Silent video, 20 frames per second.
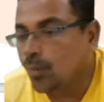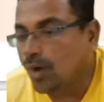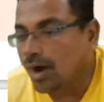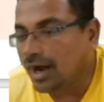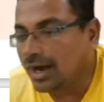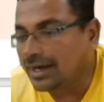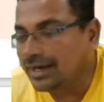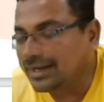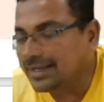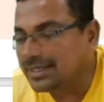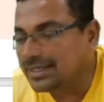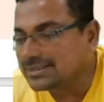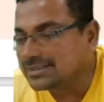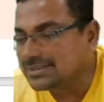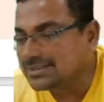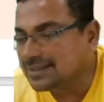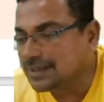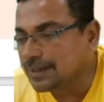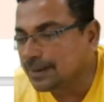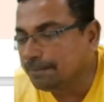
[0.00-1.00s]
What
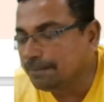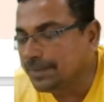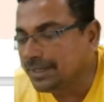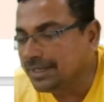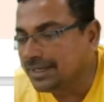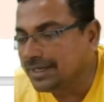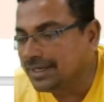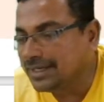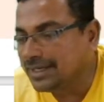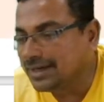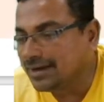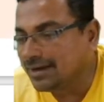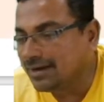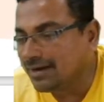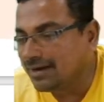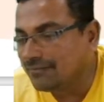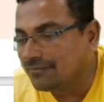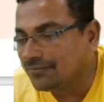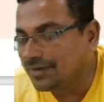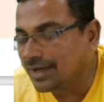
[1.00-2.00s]
is the meaning
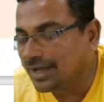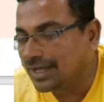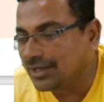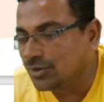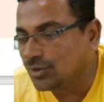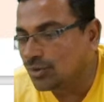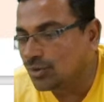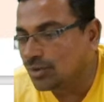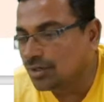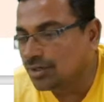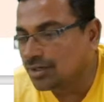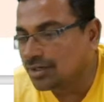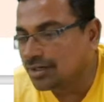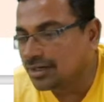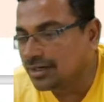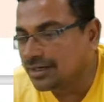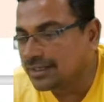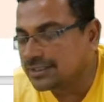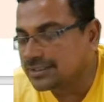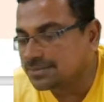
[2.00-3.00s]
of
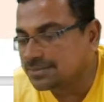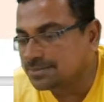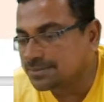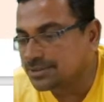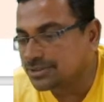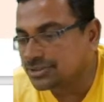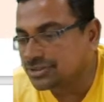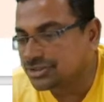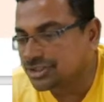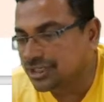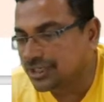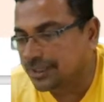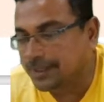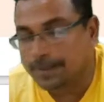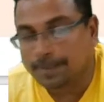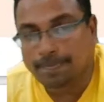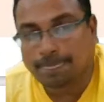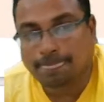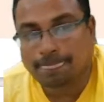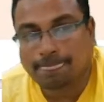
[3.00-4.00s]
angular
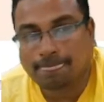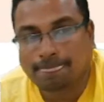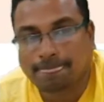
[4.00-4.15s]
dispersion?